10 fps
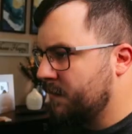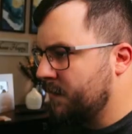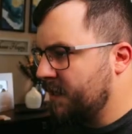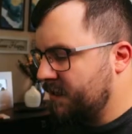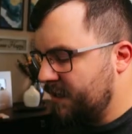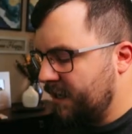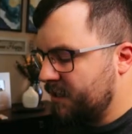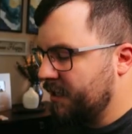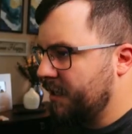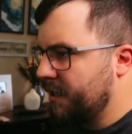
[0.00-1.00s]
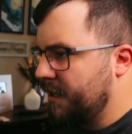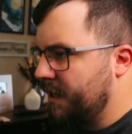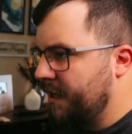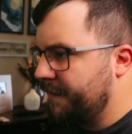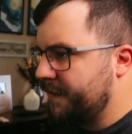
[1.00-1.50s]
This is actually good
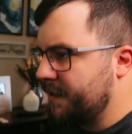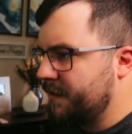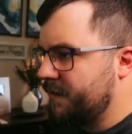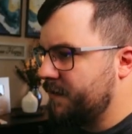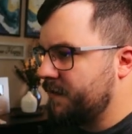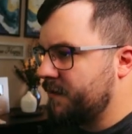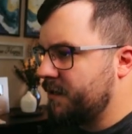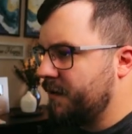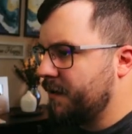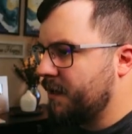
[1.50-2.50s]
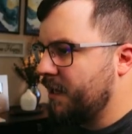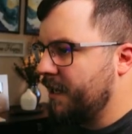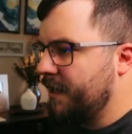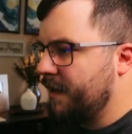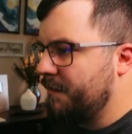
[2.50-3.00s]
enough to show the
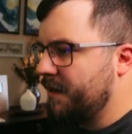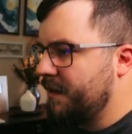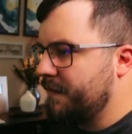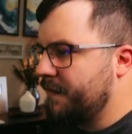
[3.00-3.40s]
client, I believe.